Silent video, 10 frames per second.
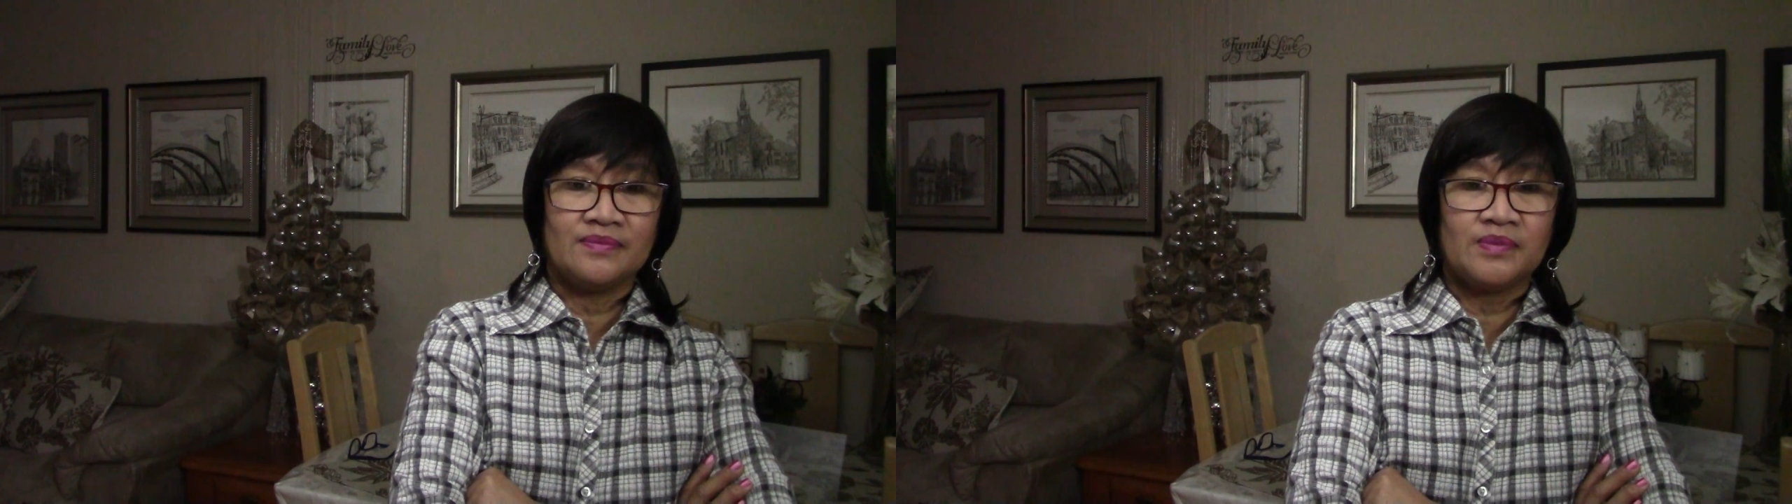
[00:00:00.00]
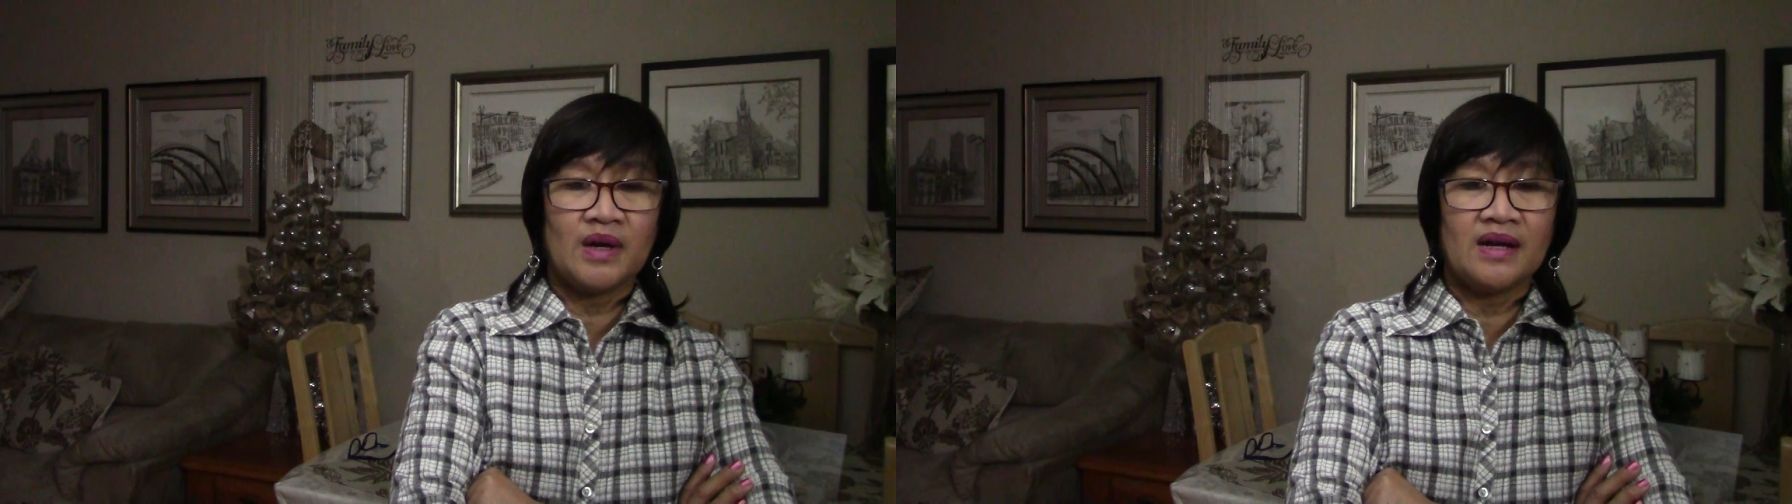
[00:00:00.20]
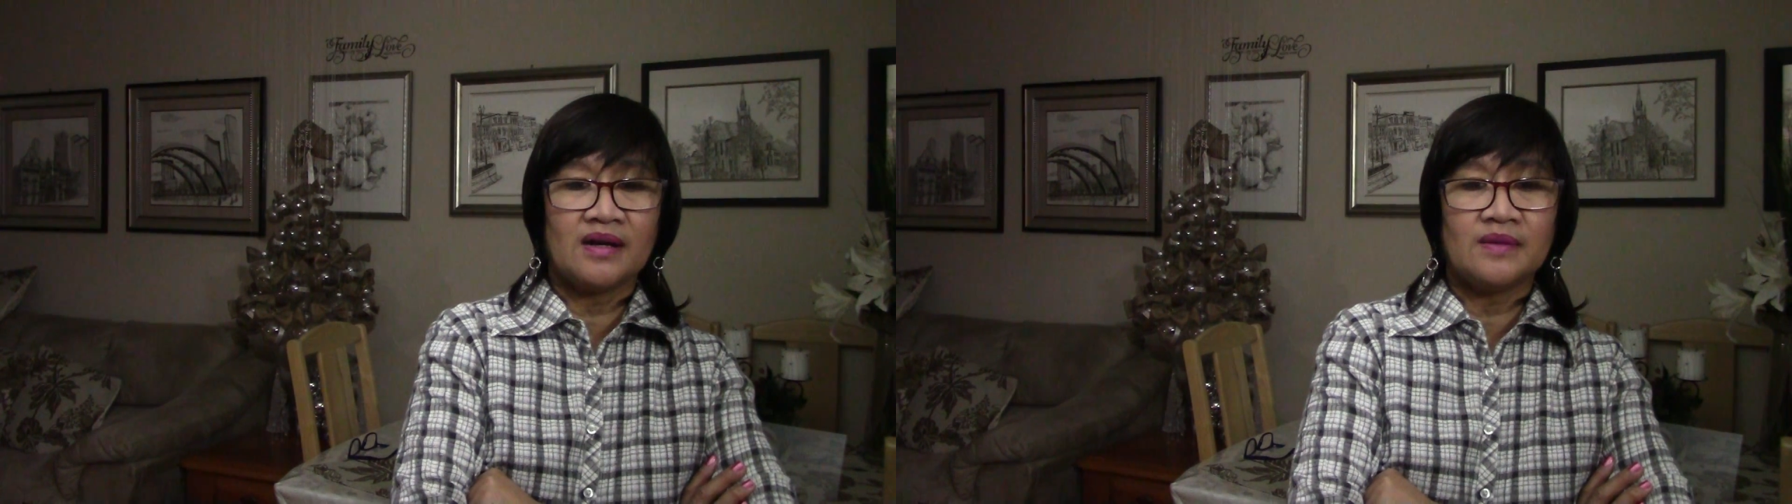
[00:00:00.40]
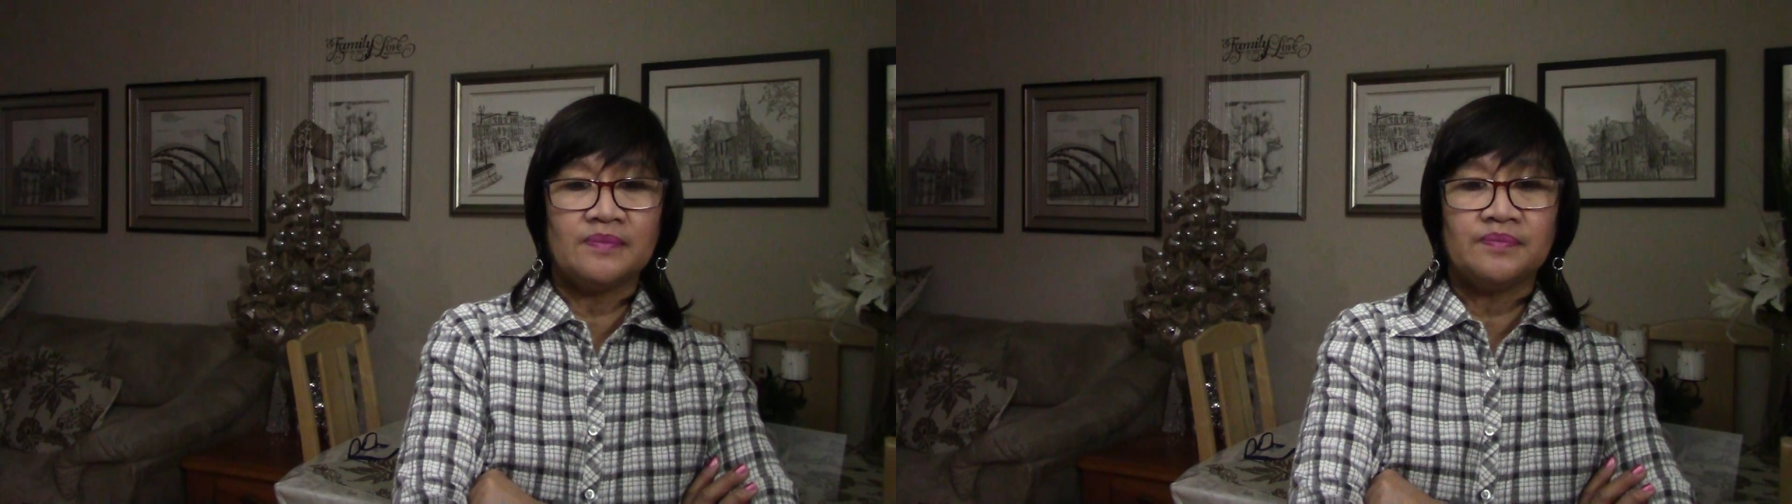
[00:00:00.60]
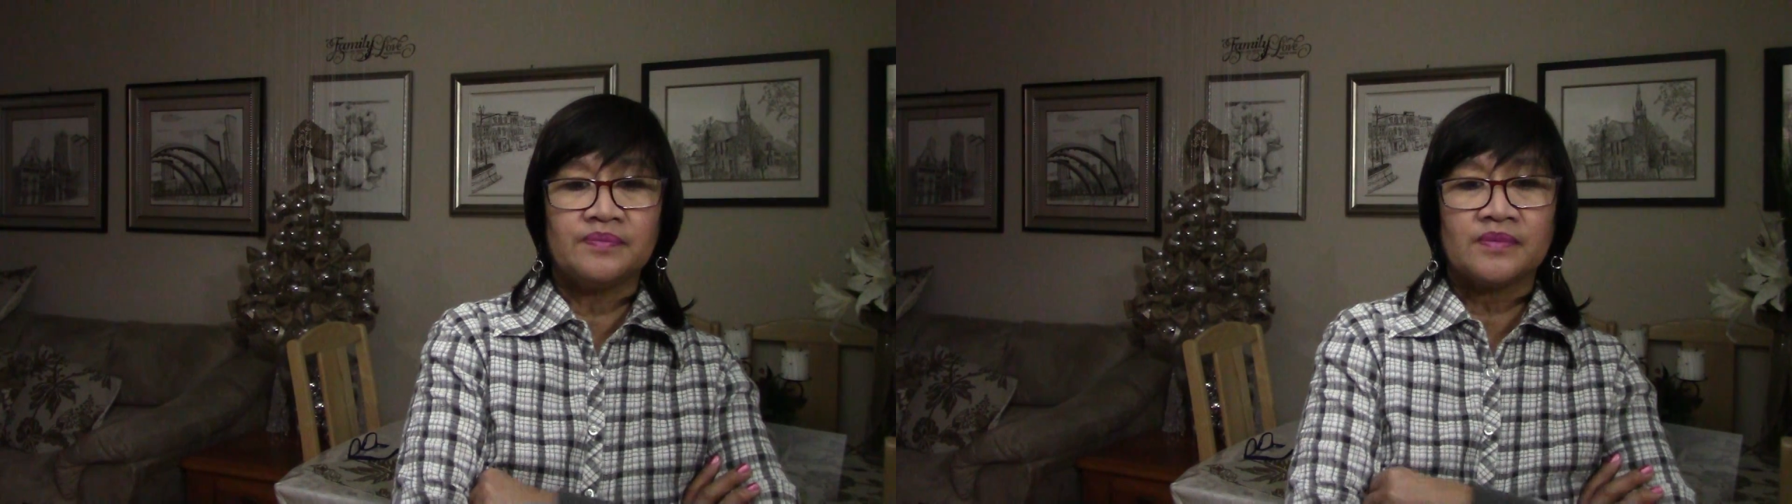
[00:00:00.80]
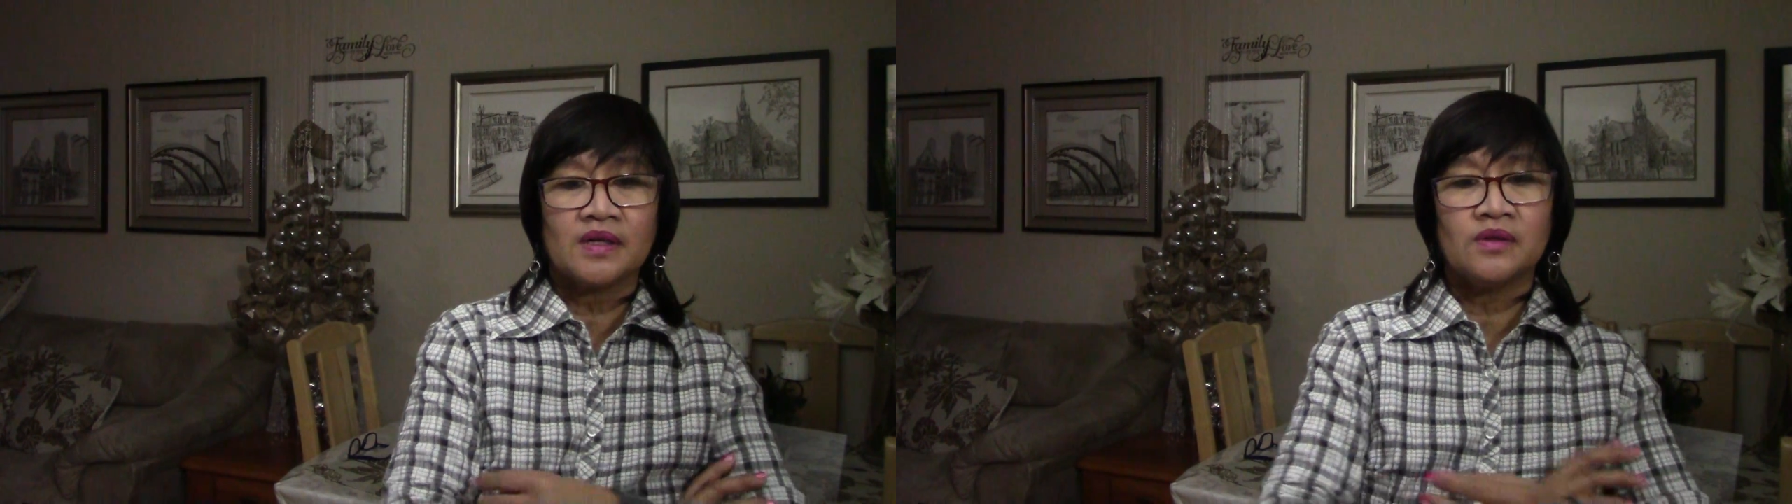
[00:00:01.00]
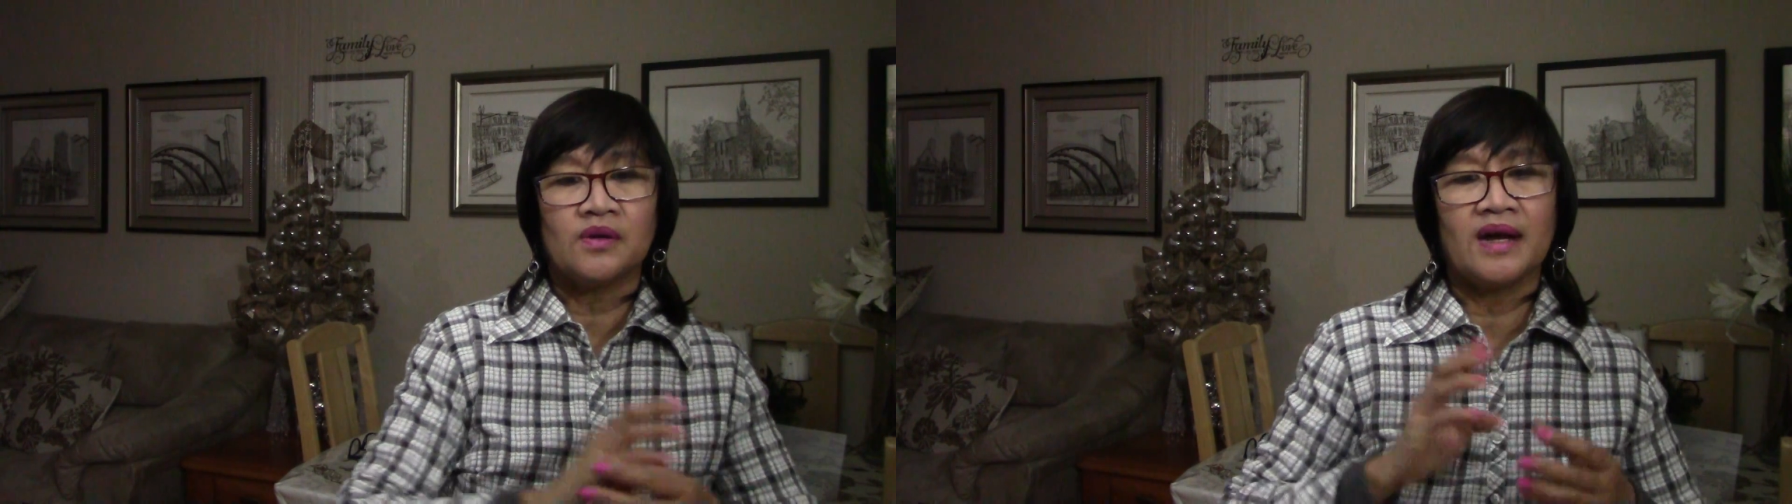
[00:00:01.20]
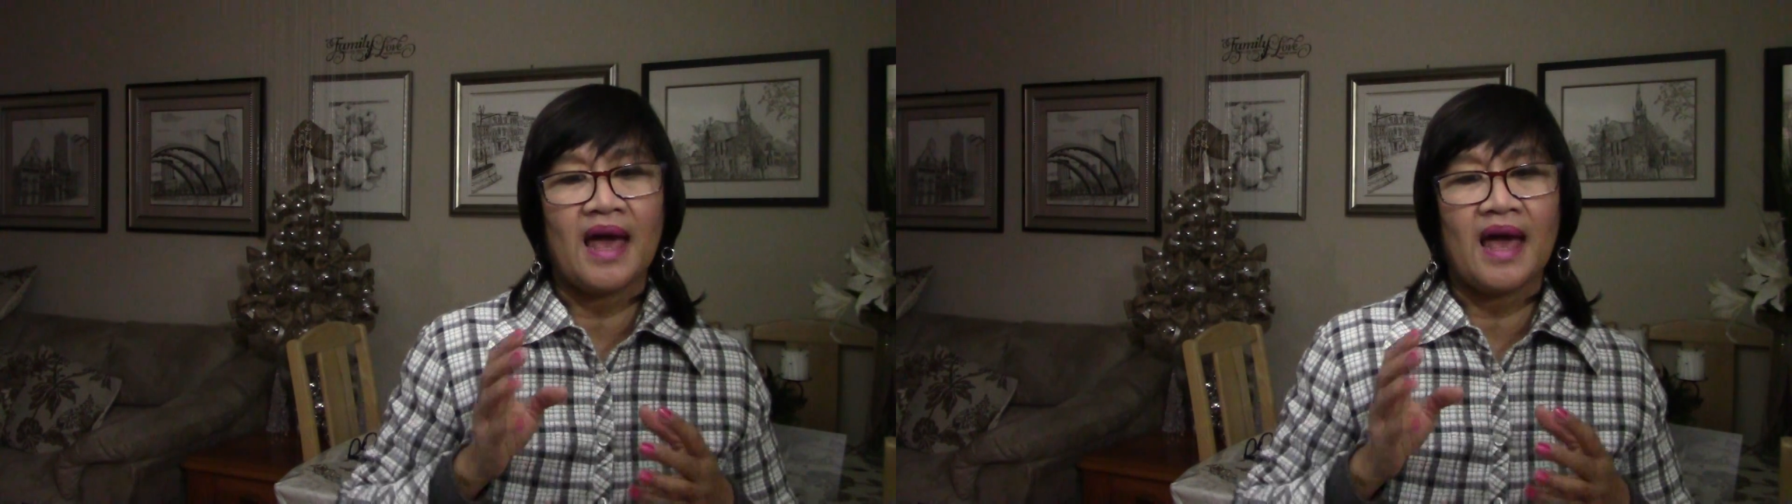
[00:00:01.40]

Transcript: Prayer. Lord,